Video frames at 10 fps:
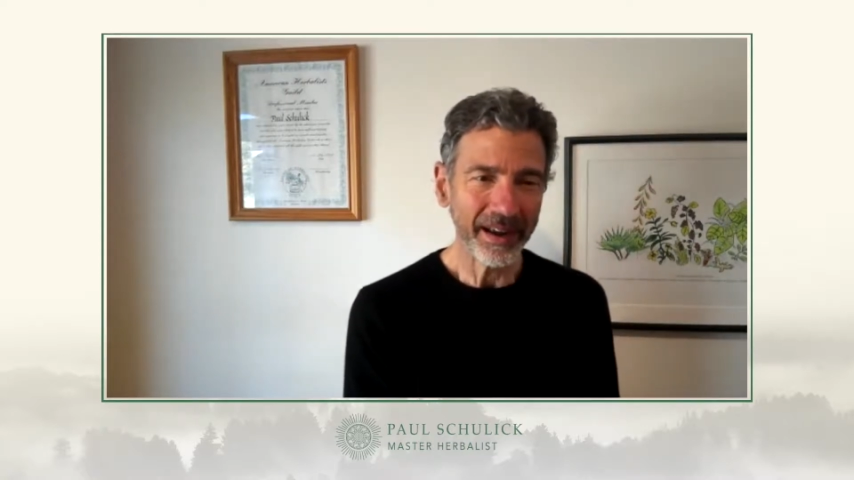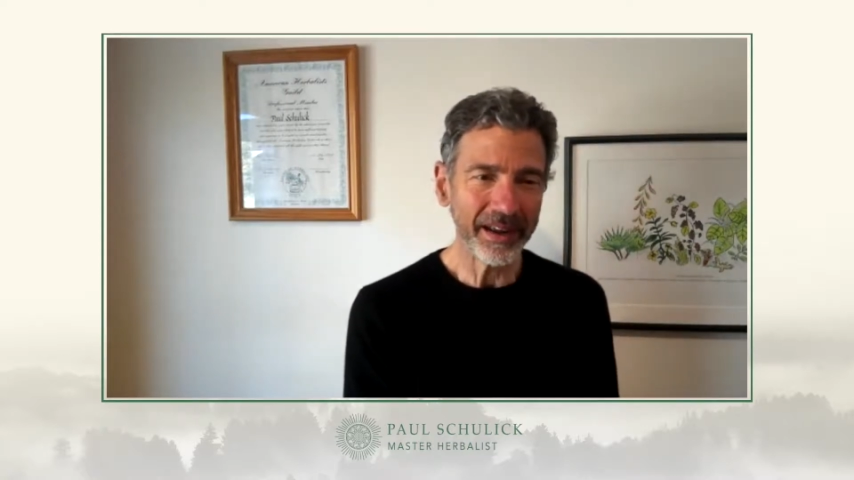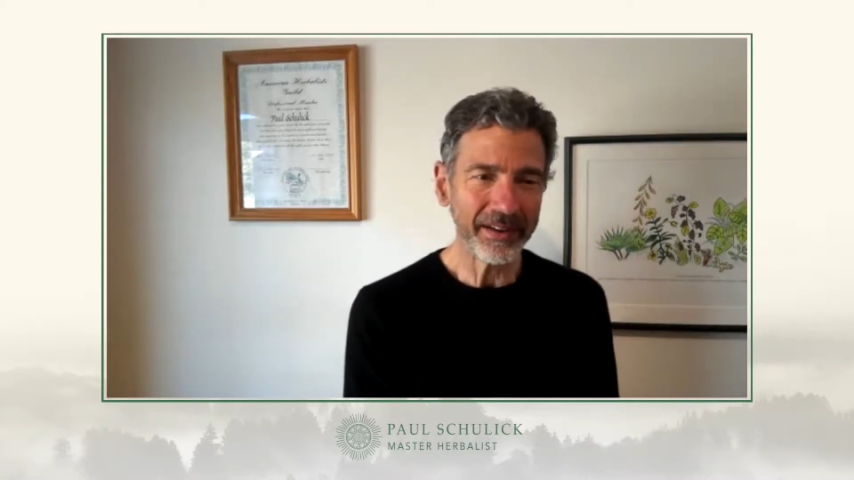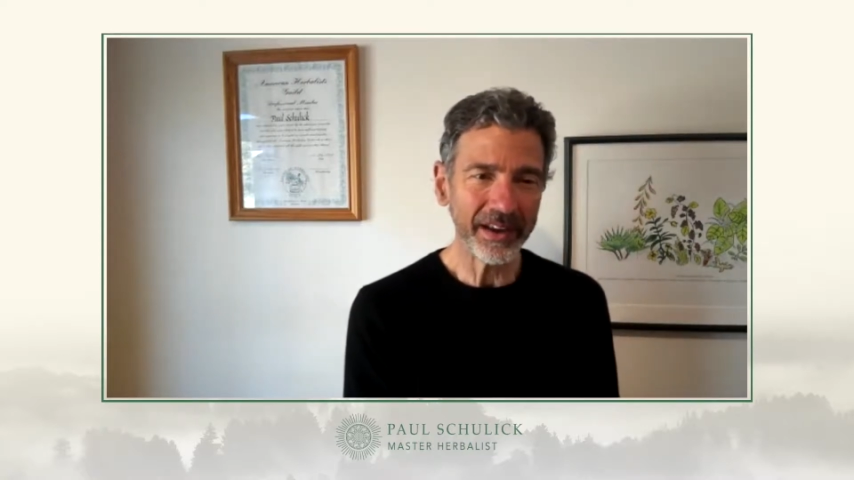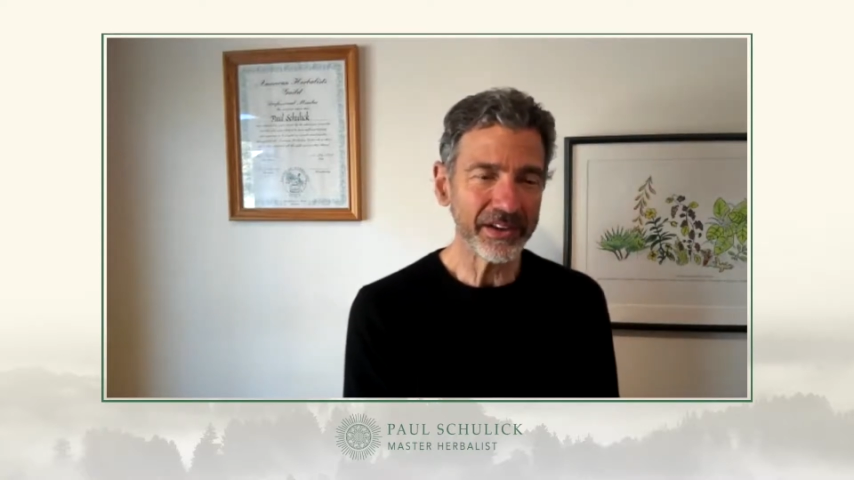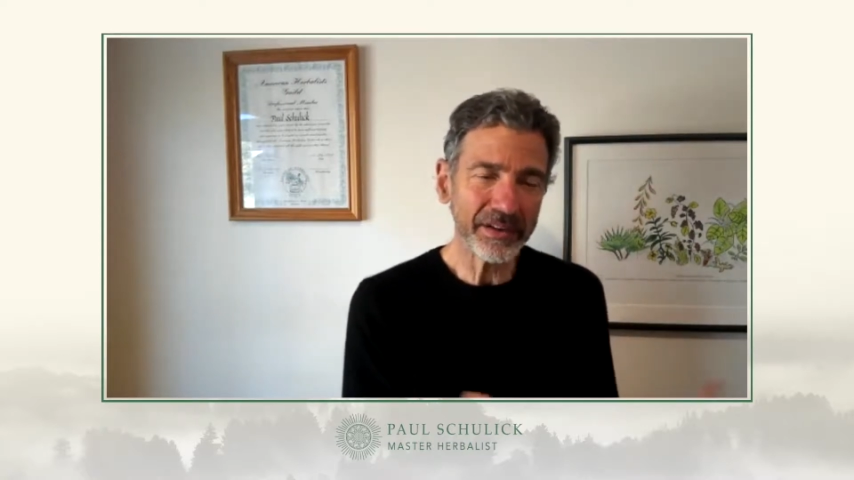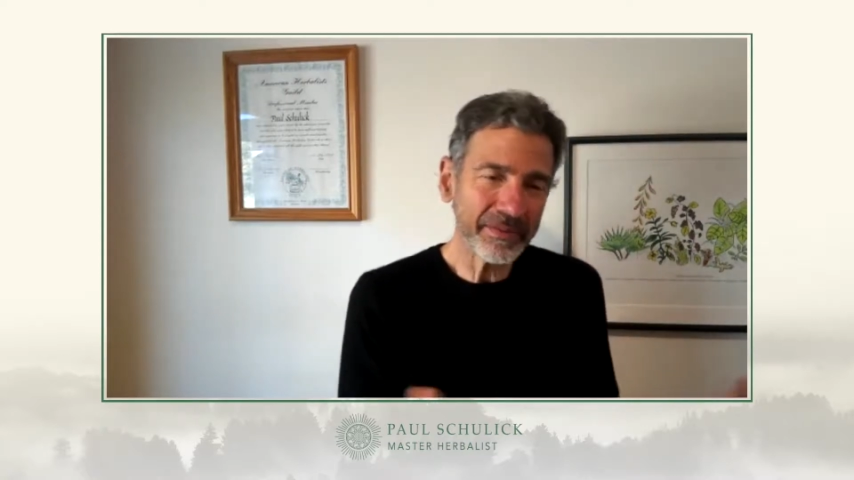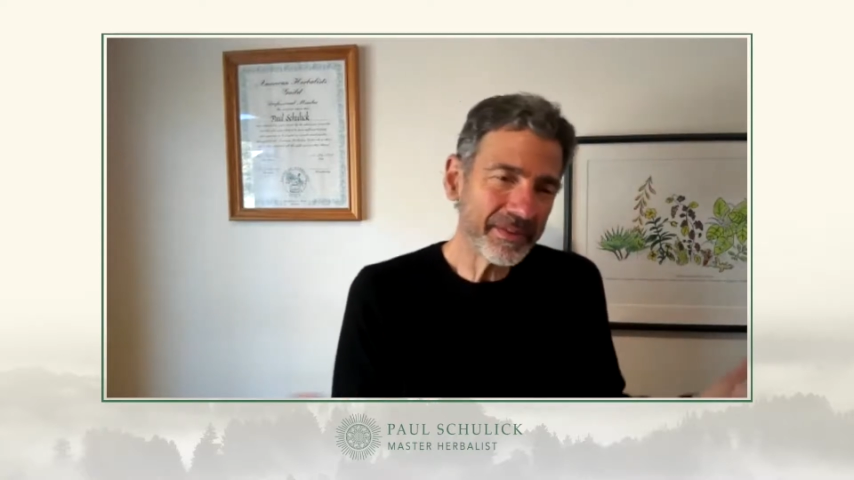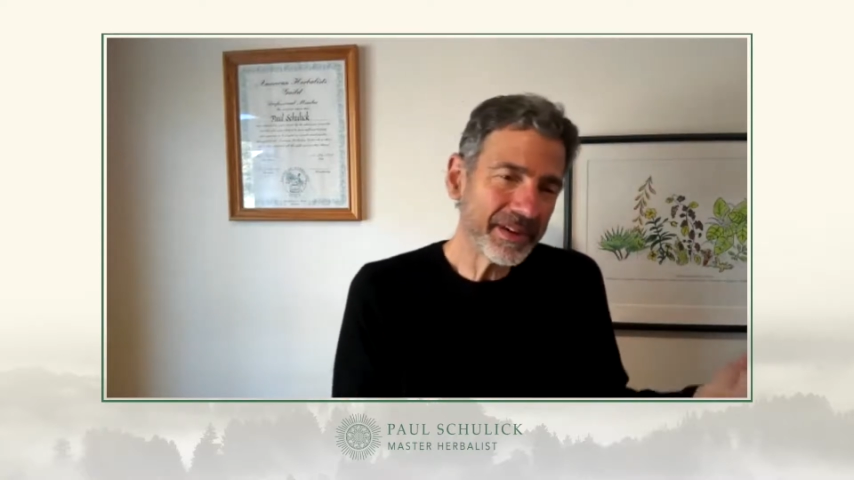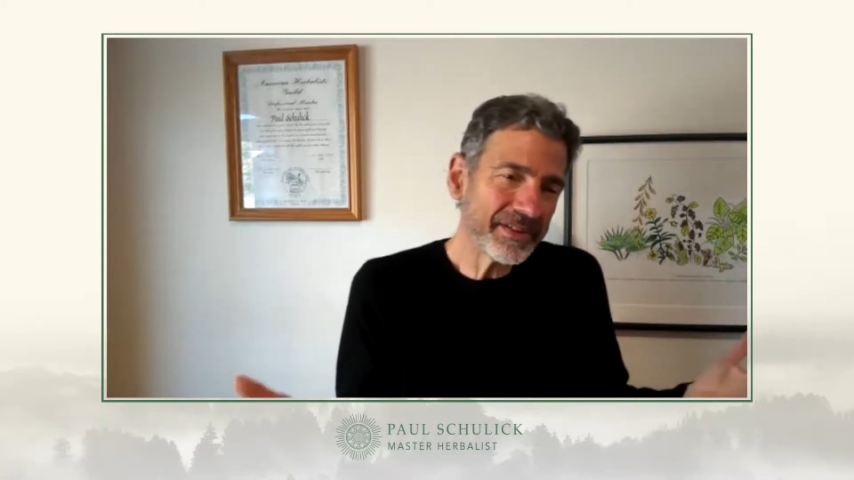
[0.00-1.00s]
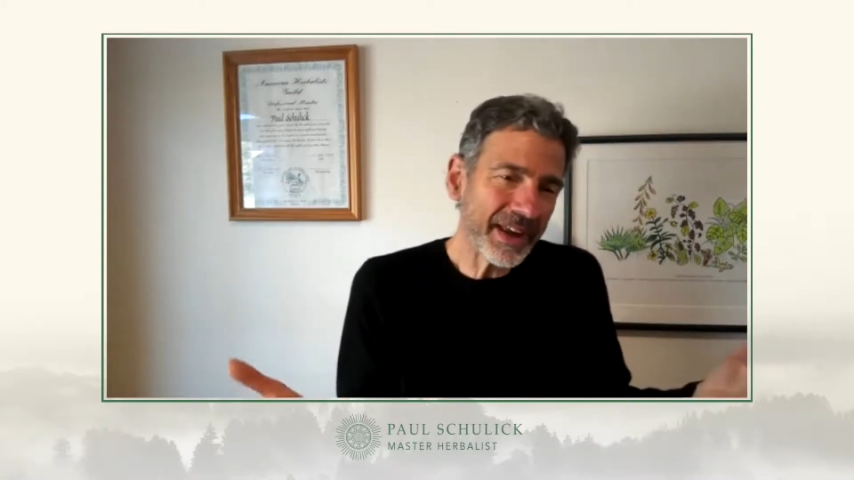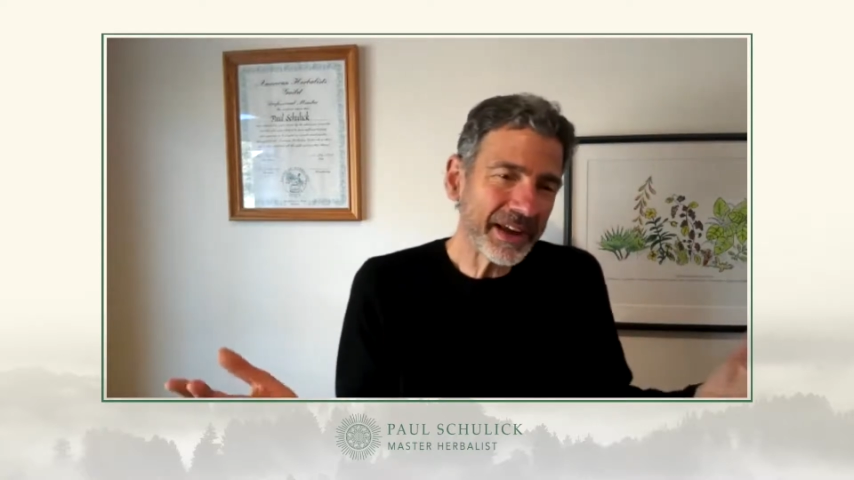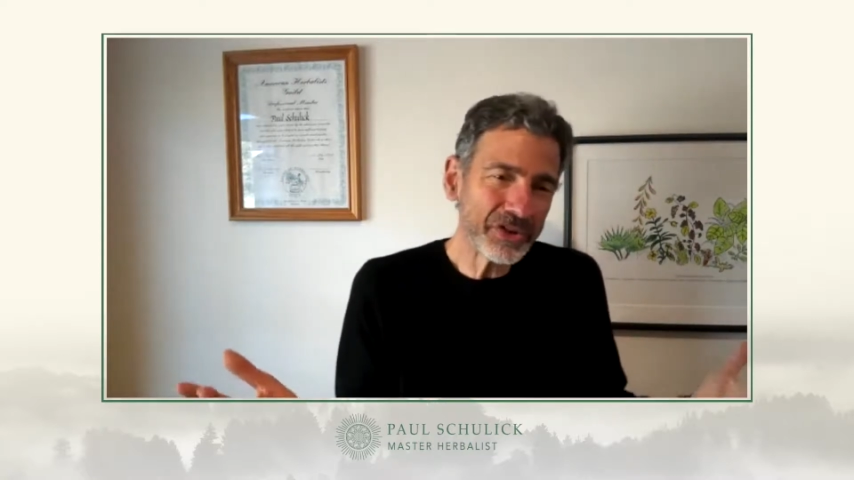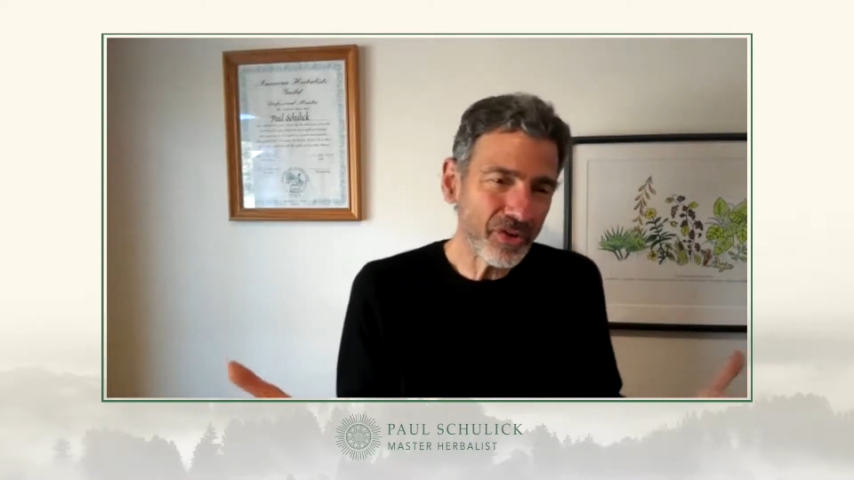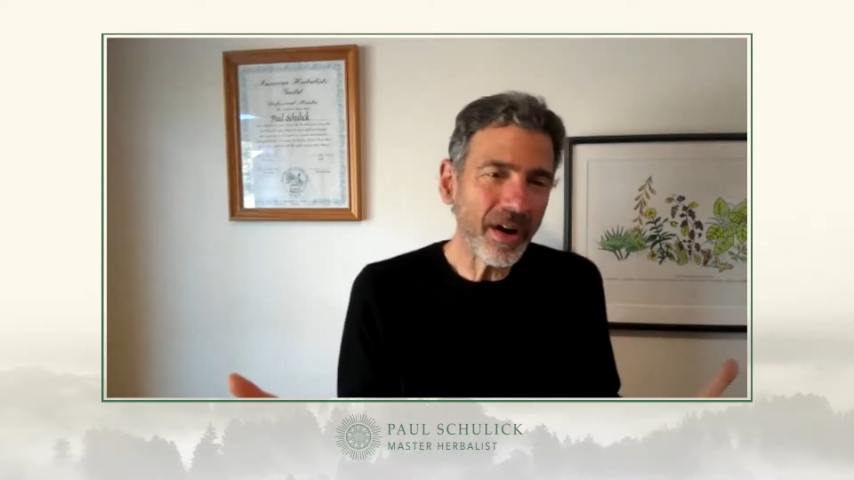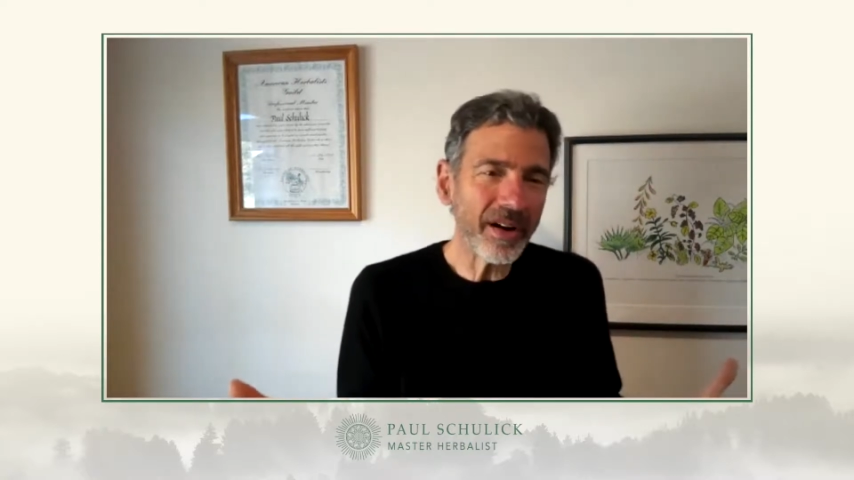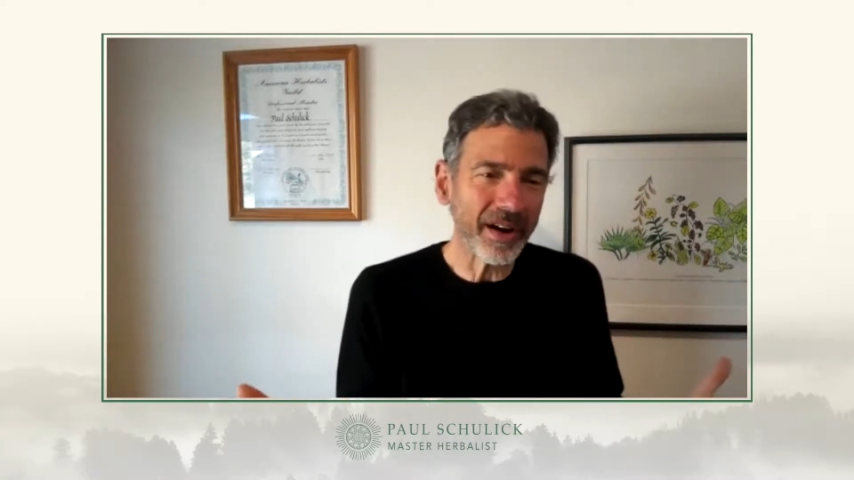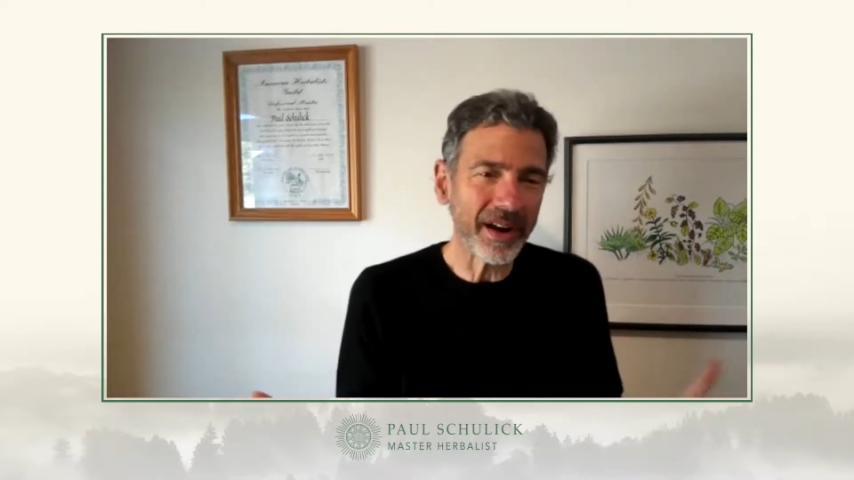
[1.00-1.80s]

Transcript: is like a drug.